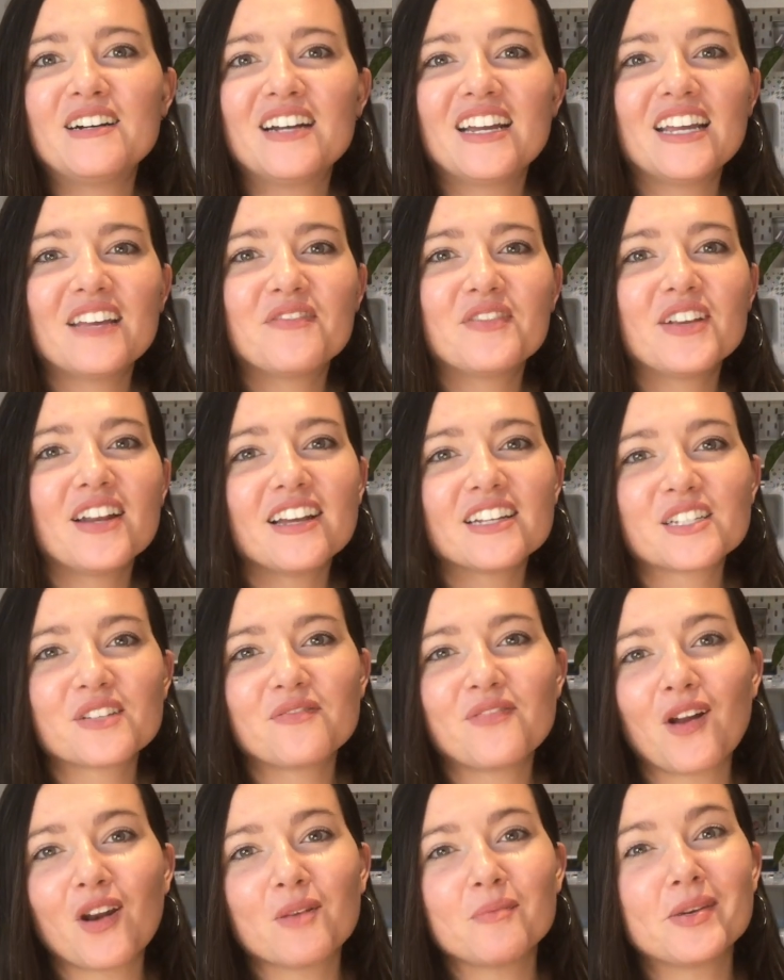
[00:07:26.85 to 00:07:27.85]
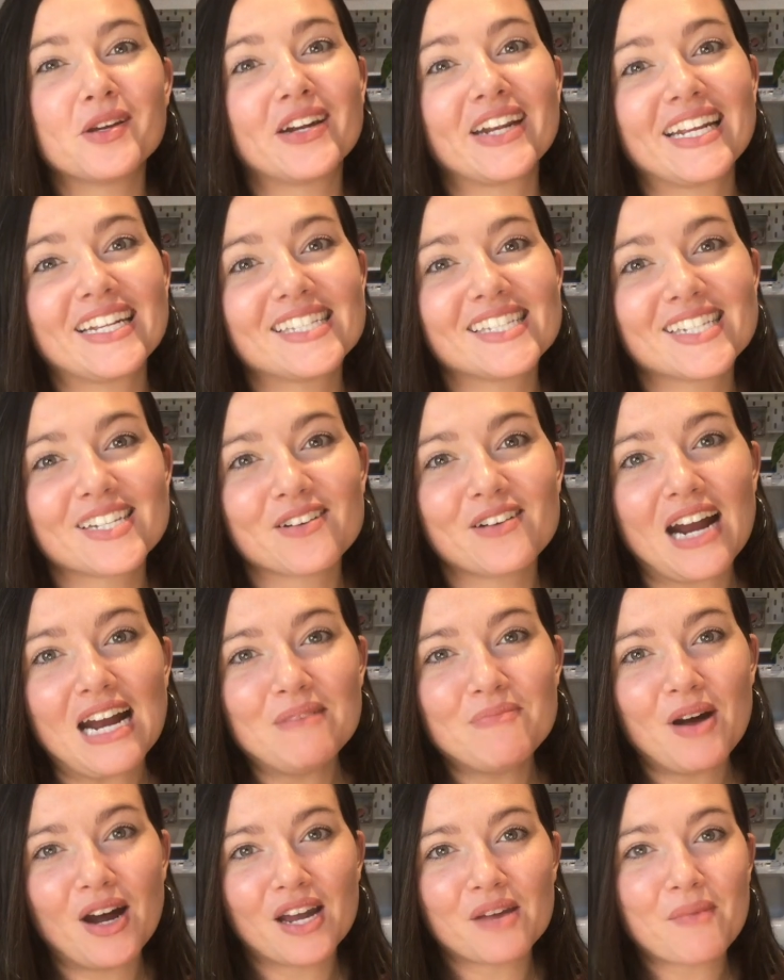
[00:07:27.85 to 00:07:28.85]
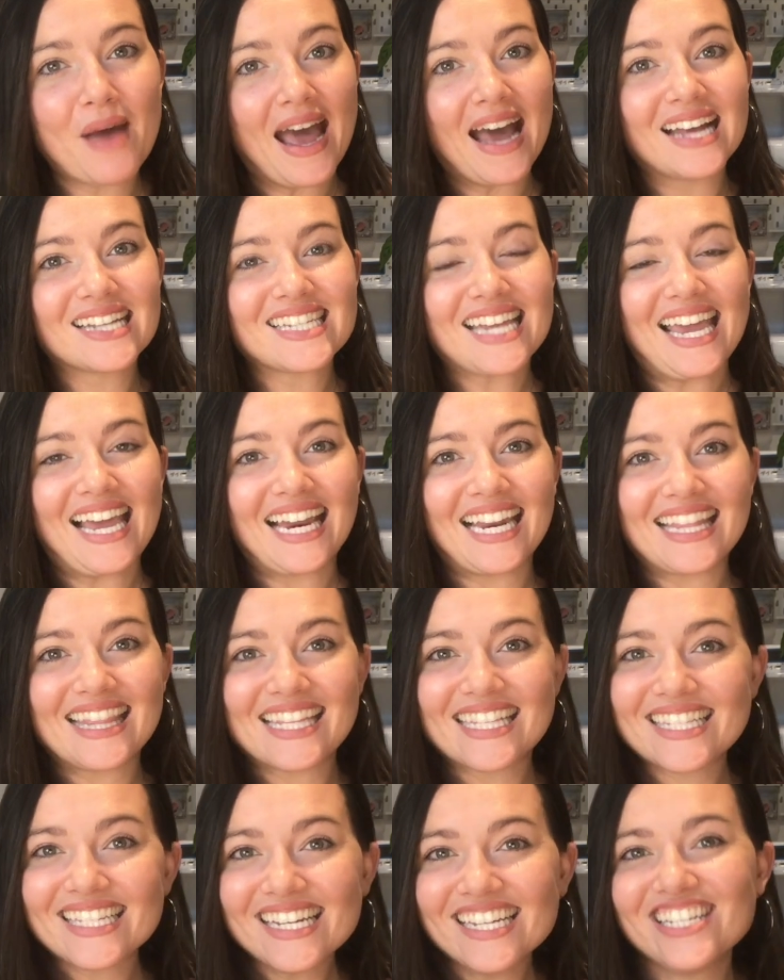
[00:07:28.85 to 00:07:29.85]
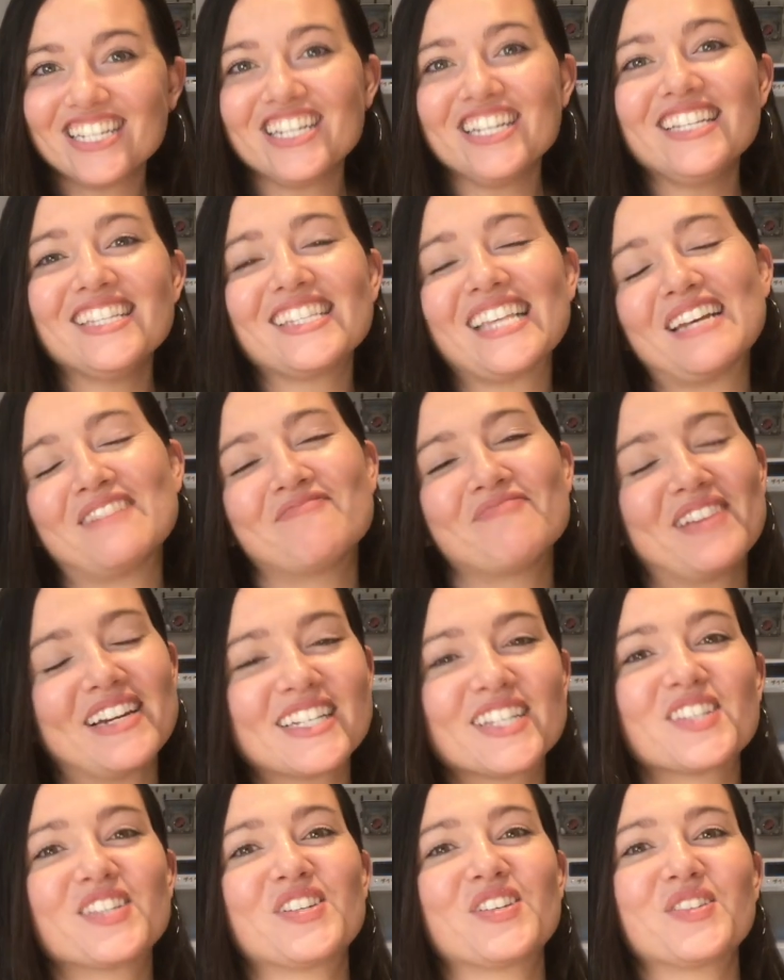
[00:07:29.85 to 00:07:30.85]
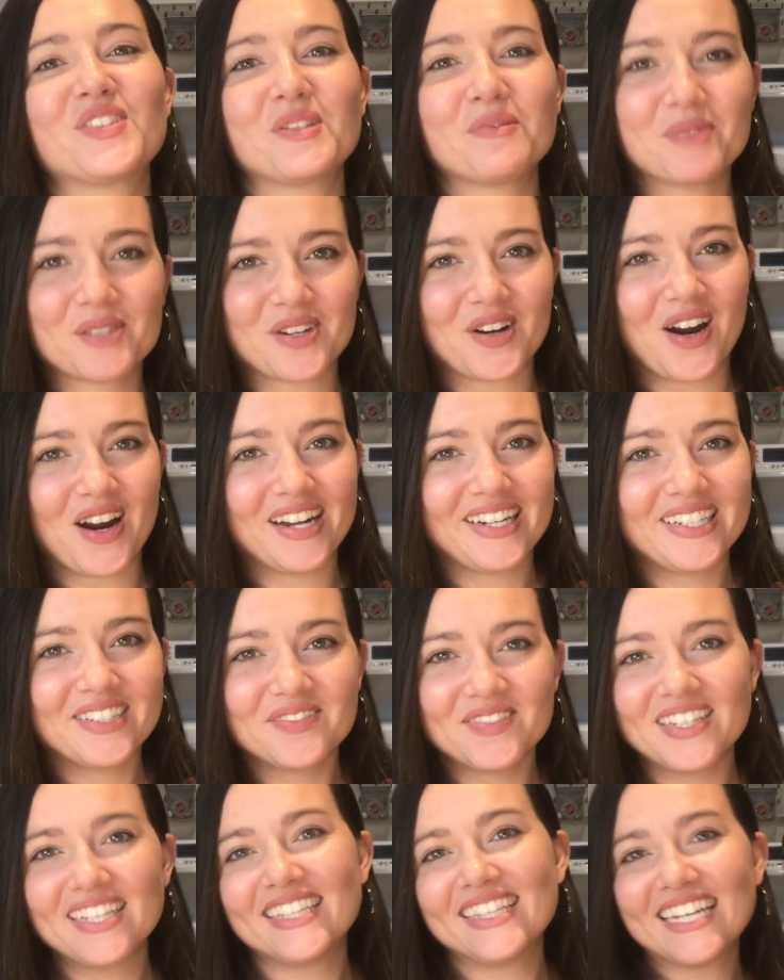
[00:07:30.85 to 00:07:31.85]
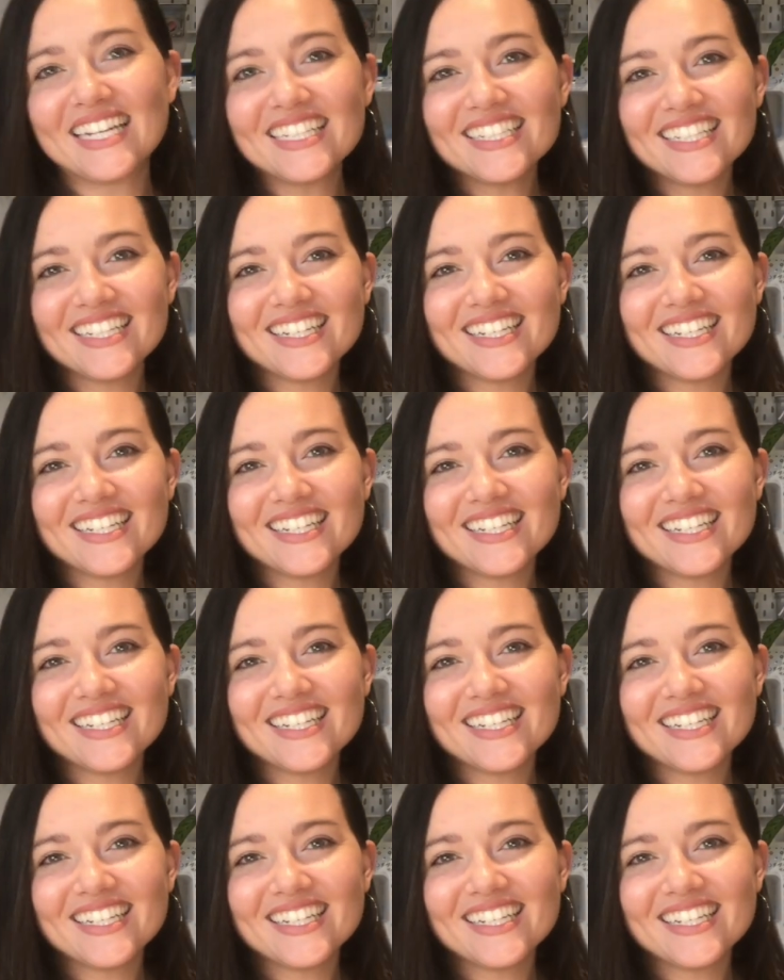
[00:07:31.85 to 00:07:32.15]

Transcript: If you'd like to follow me on Instagram, I'm at Elle and the Stitches, and please do subscribe. Thank